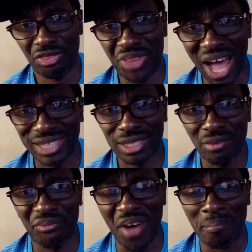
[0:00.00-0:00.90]
that
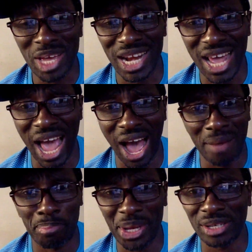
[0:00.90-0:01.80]

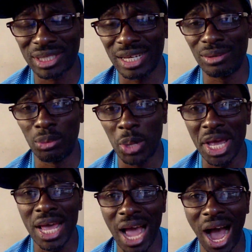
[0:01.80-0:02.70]
familiar building.
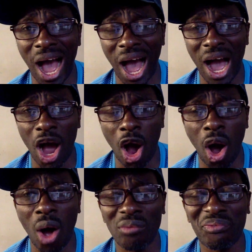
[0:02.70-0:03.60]
We are
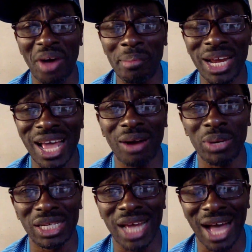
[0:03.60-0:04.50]
all familiar
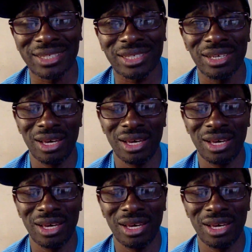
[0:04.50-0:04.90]
with that